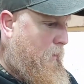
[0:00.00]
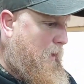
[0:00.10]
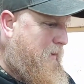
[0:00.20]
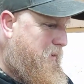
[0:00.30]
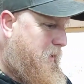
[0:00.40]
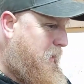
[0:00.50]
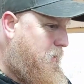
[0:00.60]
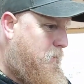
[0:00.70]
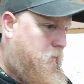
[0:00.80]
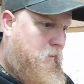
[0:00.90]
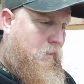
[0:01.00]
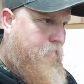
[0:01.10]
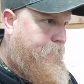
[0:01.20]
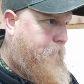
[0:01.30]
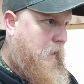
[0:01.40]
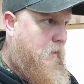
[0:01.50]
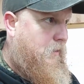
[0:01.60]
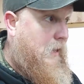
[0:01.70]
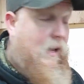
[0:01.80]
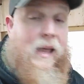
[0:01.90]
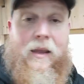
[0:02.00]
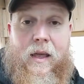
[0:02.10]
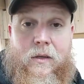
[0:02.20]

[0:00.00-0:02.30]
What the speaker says: but everything else, I can't